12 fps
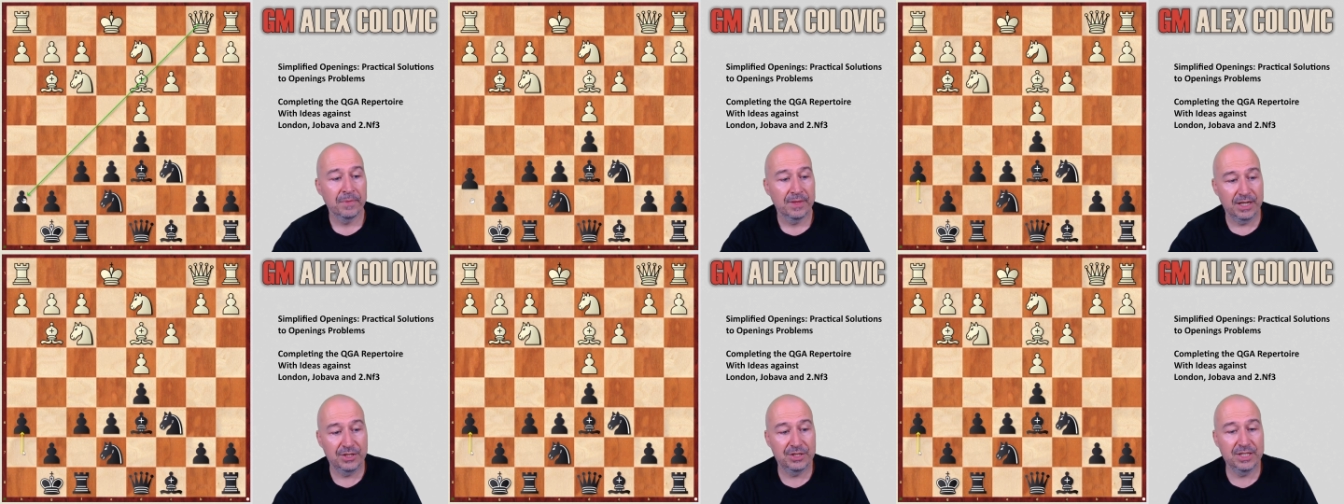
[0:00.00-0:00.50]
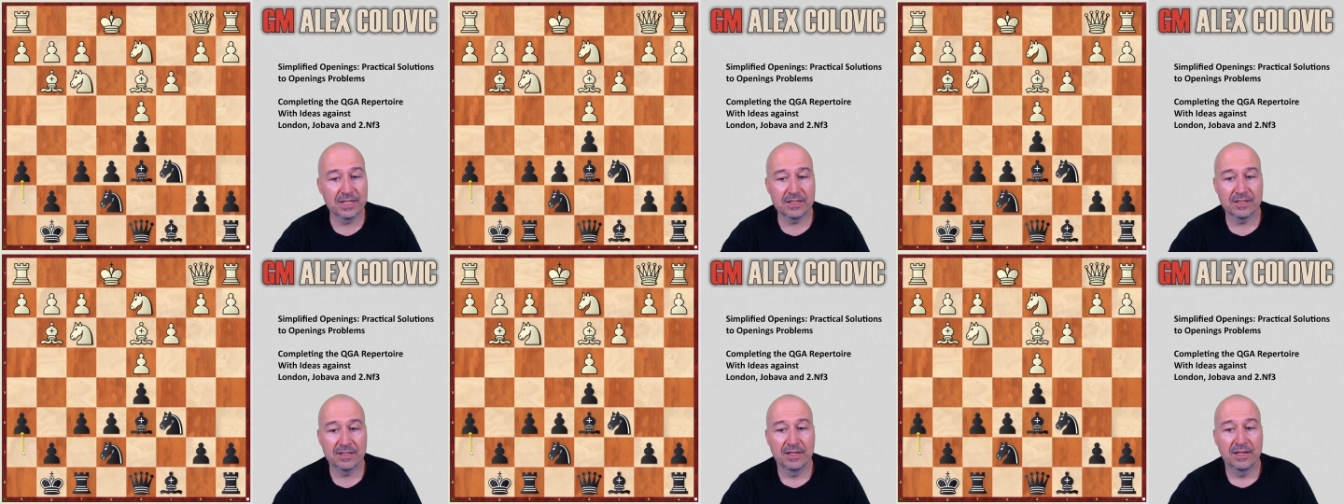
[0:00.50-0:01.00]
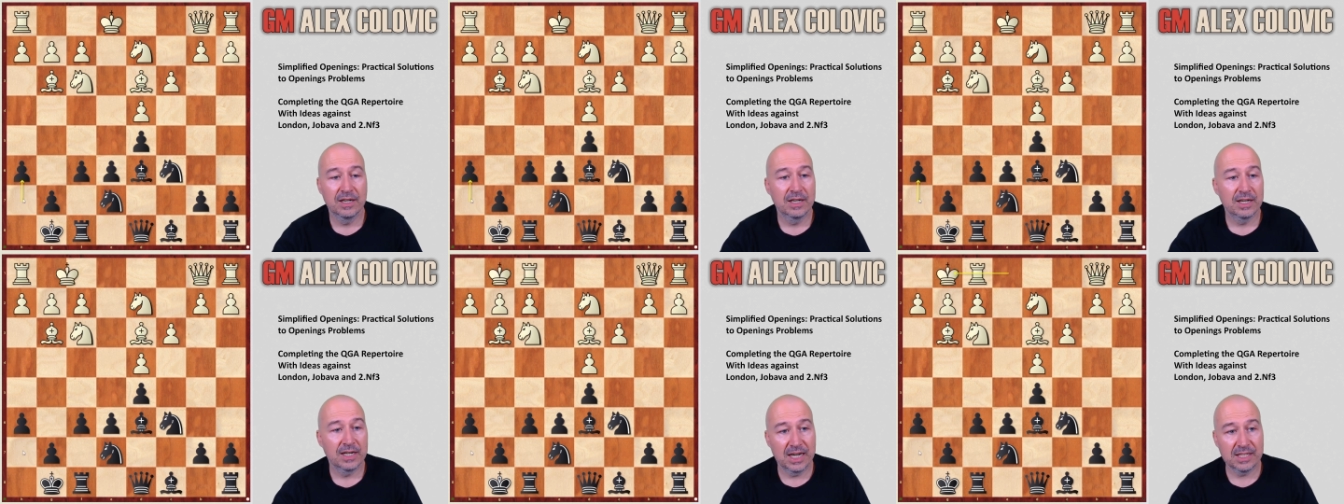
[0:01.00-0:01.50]
H6,
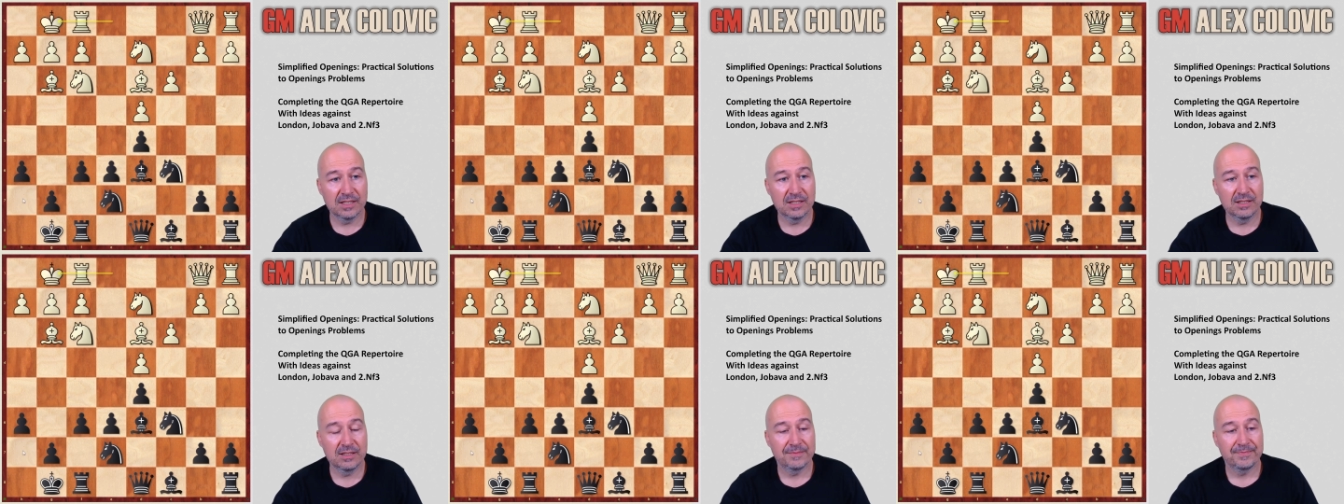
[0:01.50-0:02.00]
castles,